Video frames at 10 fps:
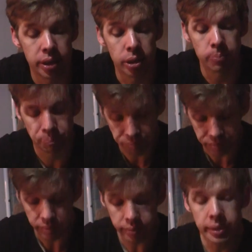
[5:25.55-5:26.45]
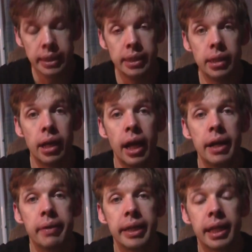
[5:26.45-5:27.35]
So
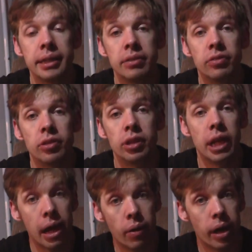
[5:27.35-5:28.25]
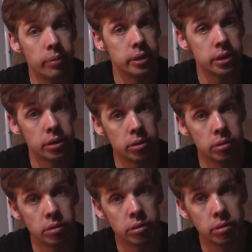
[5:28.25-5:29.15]
anyway, that's it for now. I will see
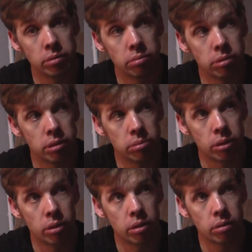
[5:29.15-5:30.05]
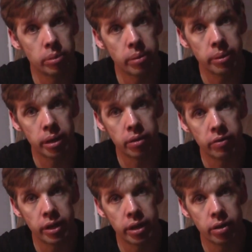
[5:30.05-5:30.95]
you tomorrow, maybe in a
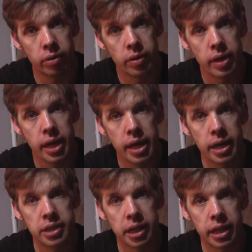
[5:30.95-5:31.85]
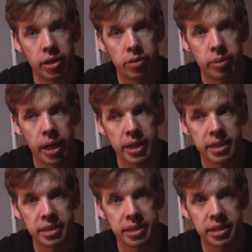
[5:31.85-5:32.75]
video. Check out my
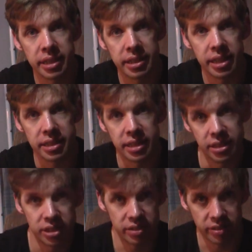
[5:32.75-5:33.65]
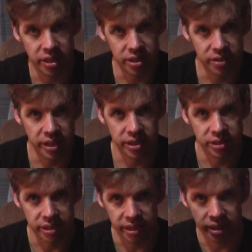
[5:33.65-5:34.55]
Does This Thing Taste Like Shit video,
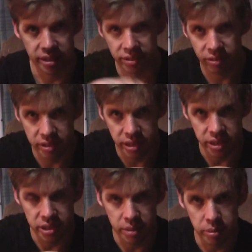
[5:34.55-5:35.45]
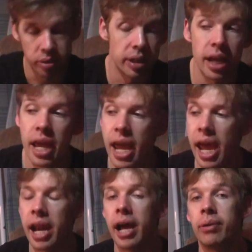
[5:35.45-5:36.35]
actually, which I just uploaded.
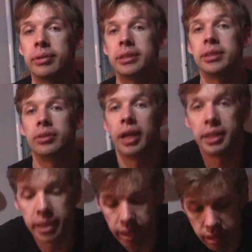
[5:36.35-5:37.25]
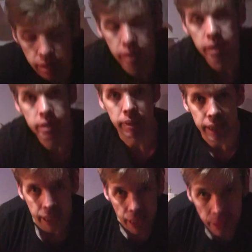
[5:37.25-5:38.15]
And I will see you guys later.
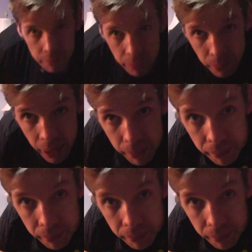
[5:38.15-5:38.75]
Jumatane. Bye-bye.